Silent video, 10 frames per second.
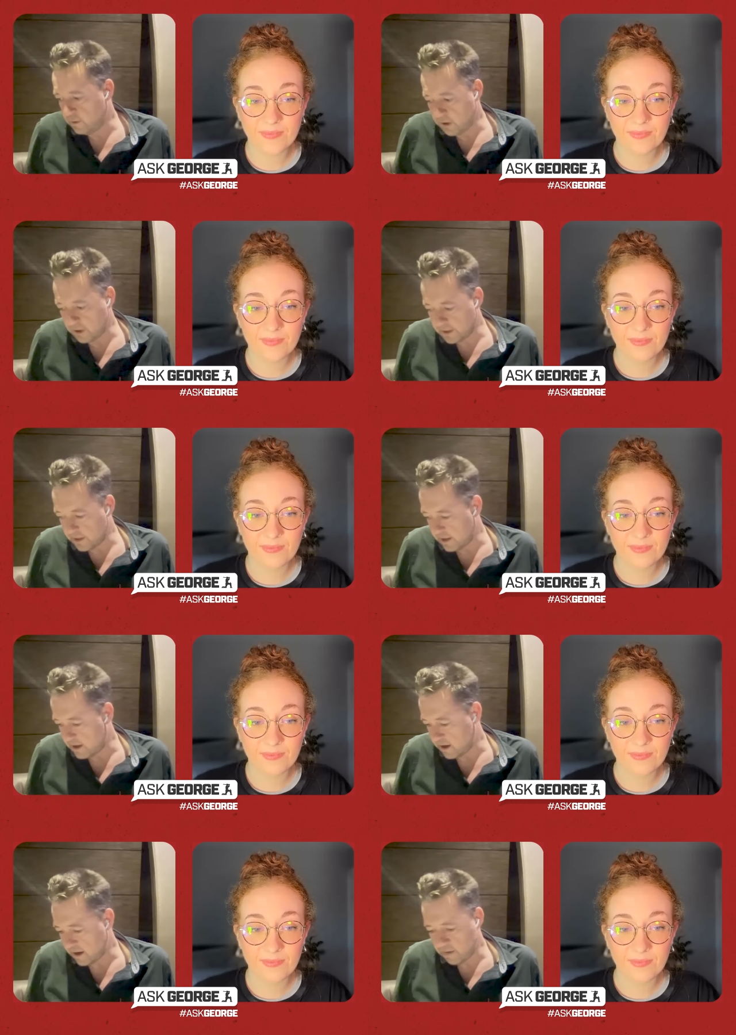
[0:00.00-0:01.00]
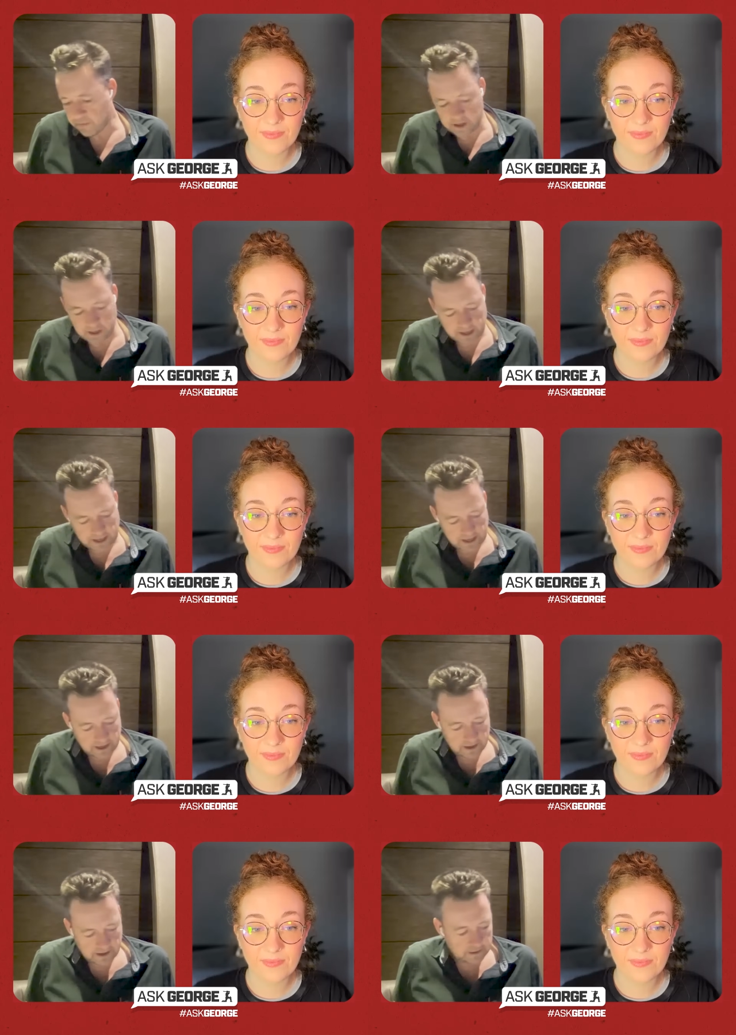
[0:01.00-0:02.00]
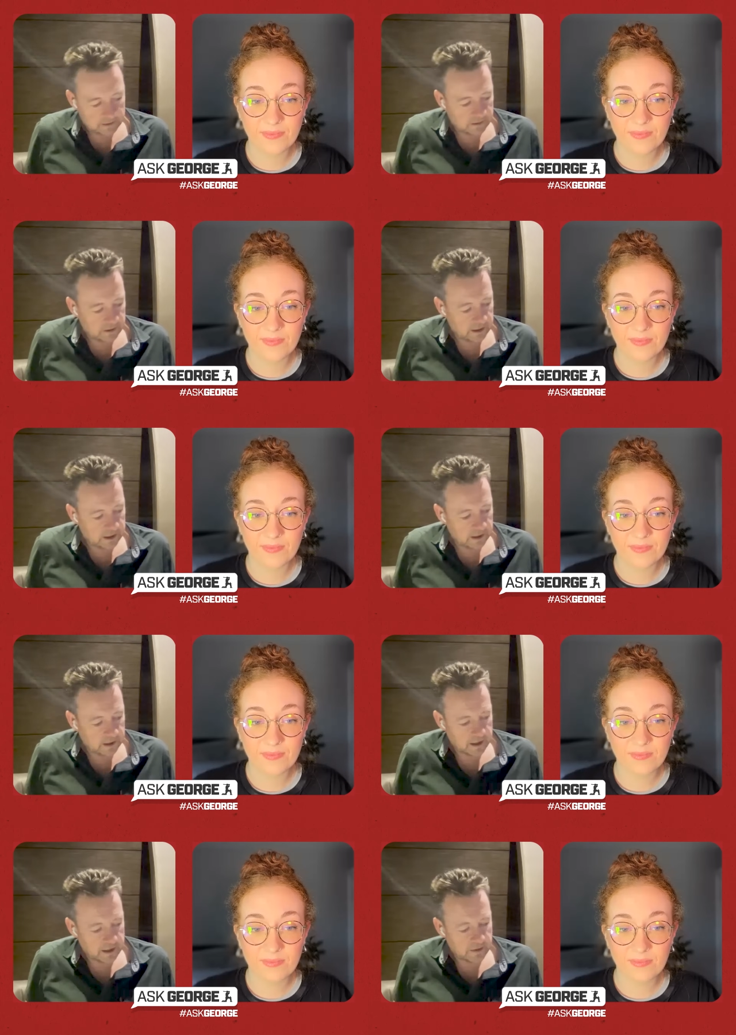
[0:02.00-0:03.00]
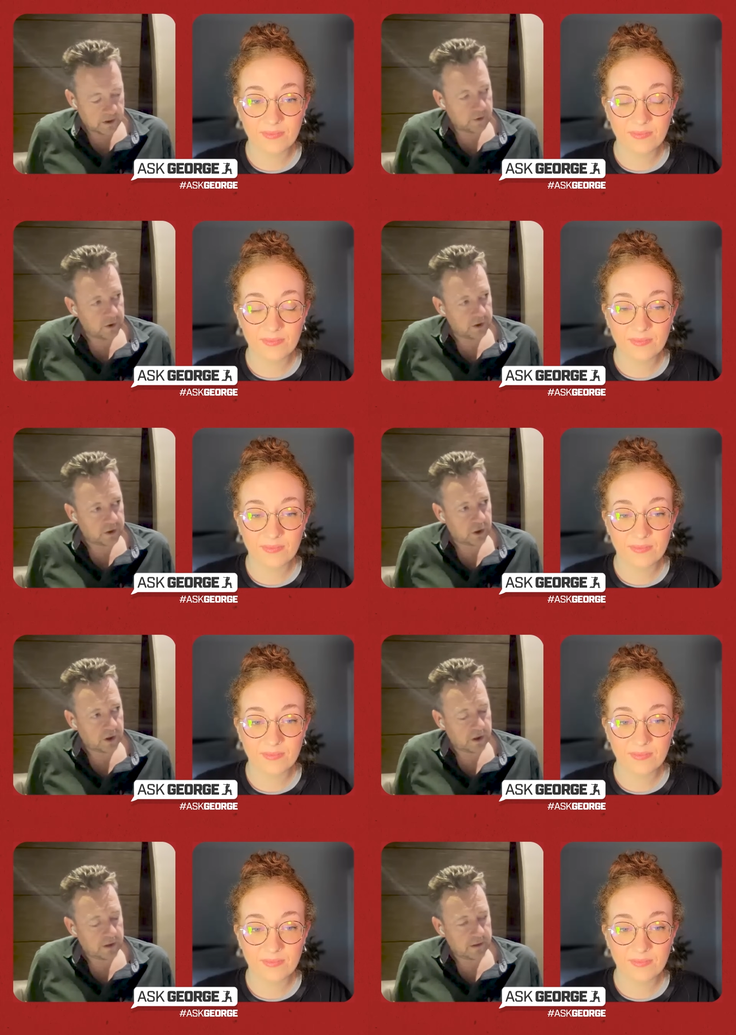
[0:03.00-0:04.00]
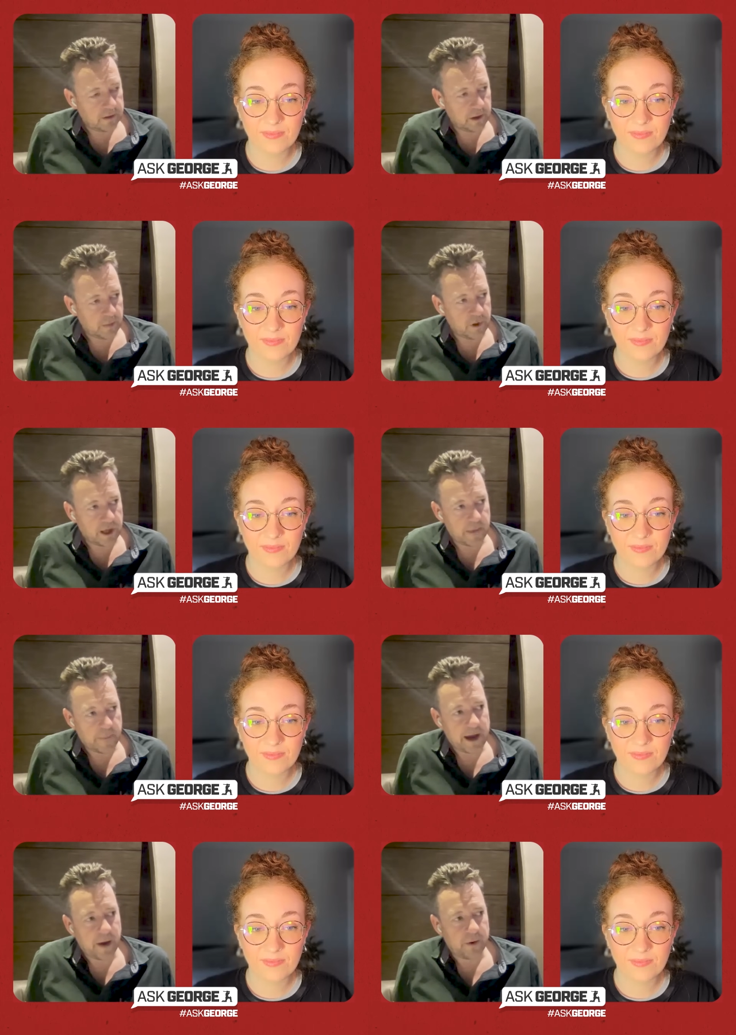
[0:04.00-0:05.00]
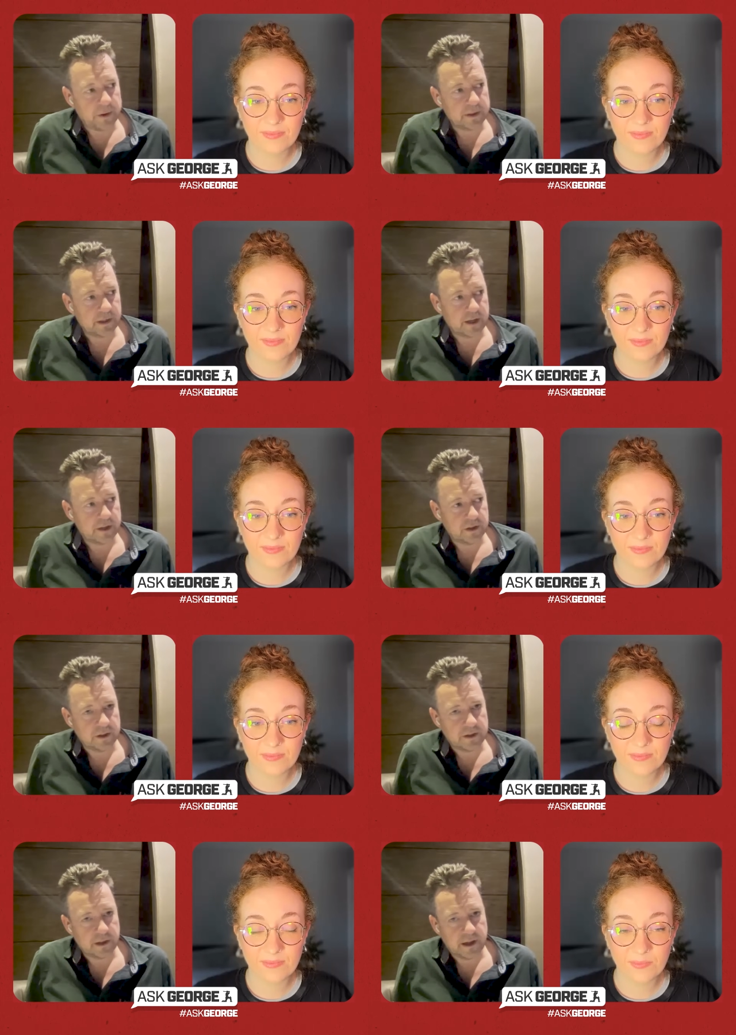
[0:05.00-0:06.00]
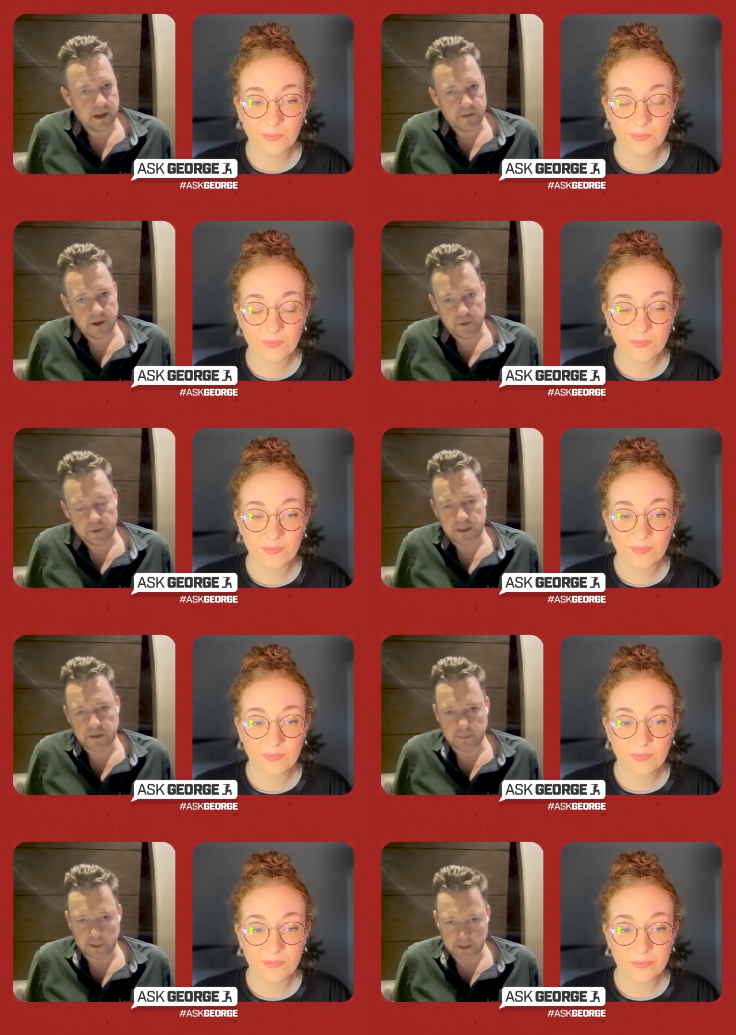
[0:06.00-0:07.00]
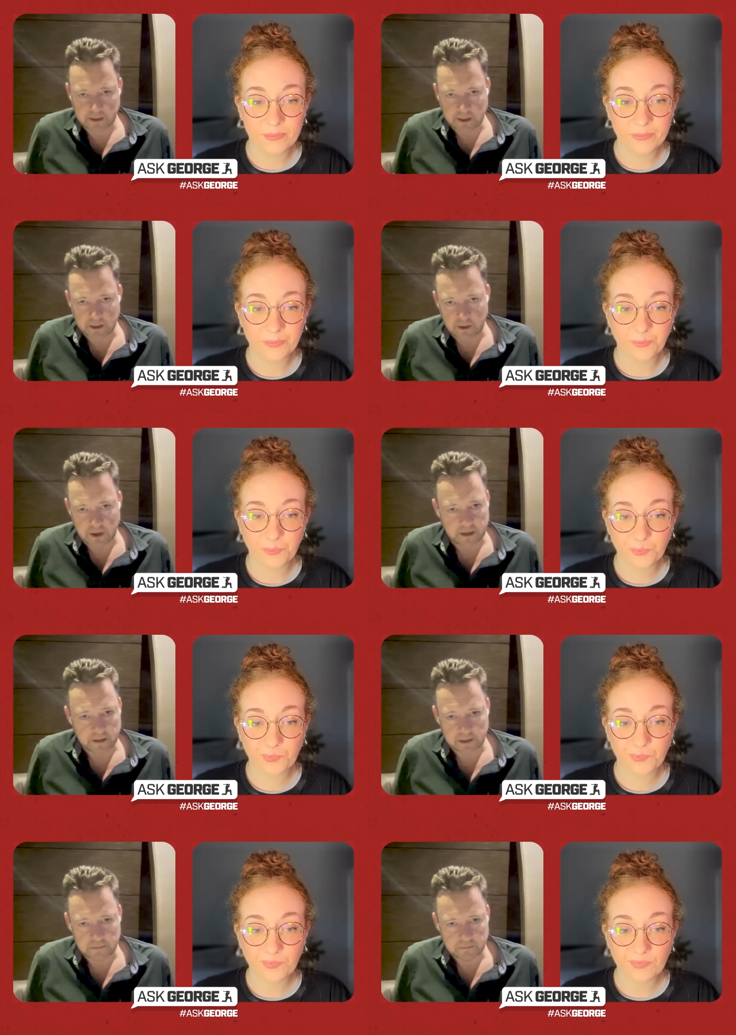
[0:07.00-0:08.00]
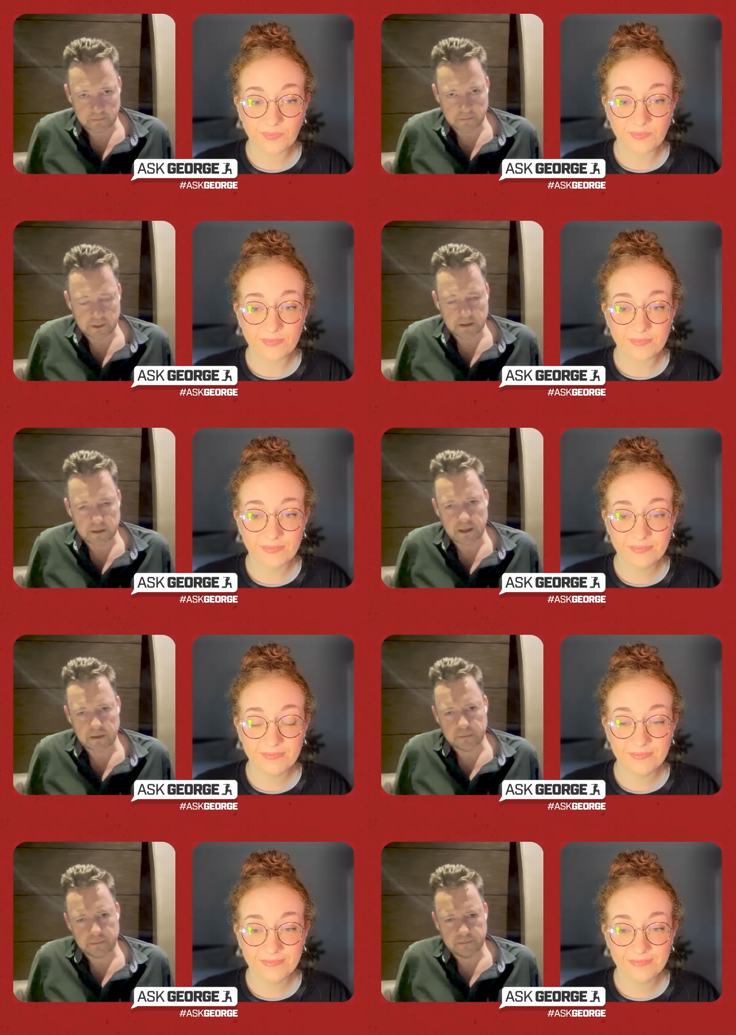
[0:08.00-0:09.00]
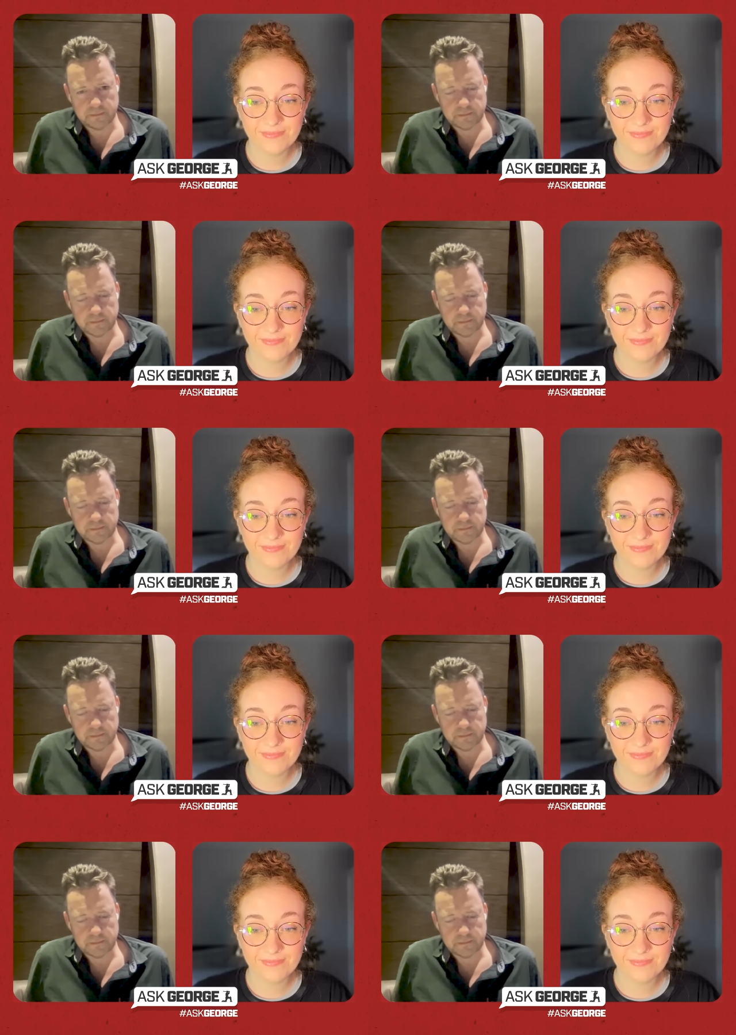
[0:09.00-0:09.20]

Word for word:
Speaker 1: who could have done it. I don't know, but I, I don't know that uh, you know player power is such that uh, if anyone tells them anything they don't like, they they just get them.